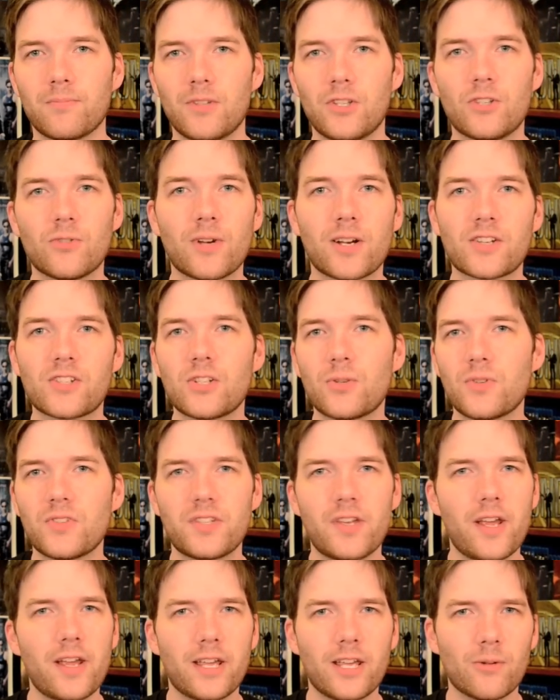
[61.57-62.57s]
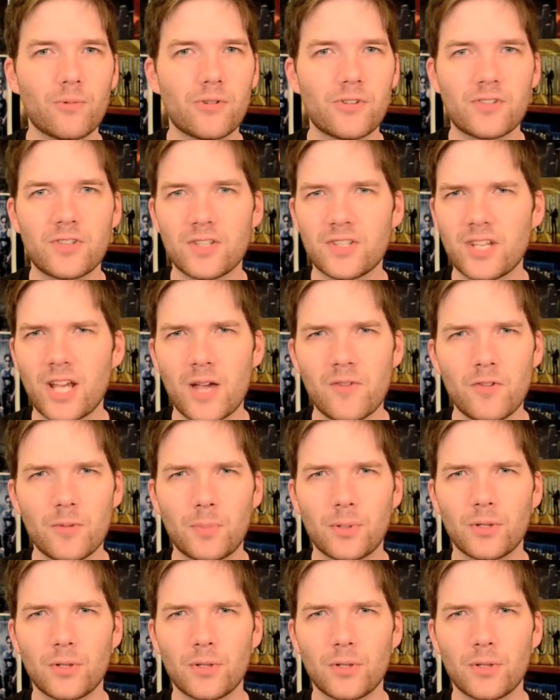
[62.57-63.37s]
The direction it was taking was this heavy